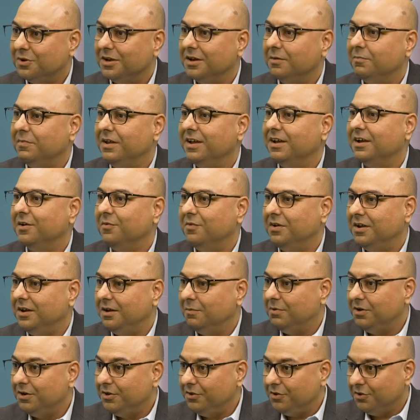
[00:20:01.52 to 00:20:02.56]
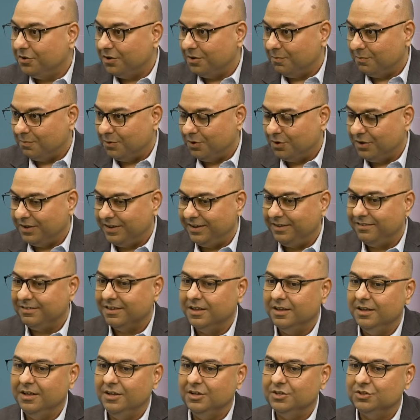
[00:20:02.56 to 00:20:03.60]
can make available to your employees
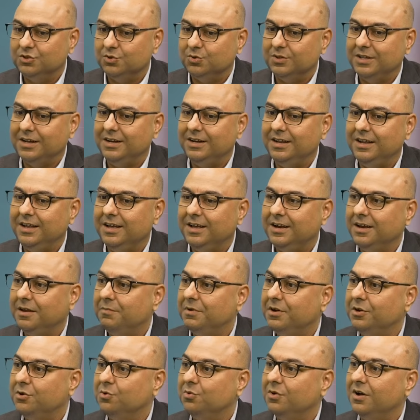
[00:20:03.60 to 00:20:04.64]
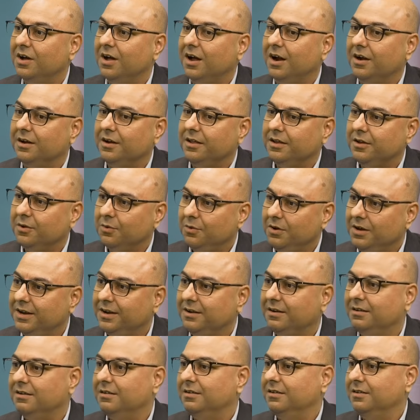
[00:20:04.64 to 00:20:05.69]
so that they are able to
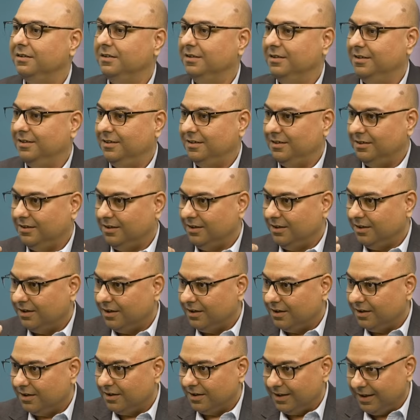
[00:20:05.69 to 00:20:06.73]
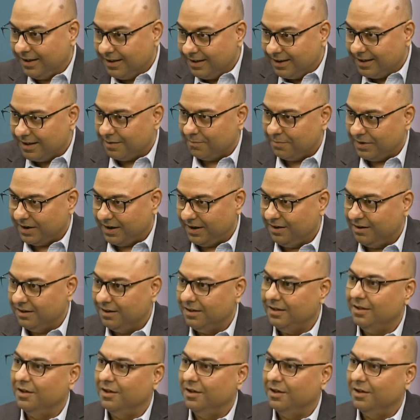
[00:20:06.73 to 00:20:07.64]
articulate in their mind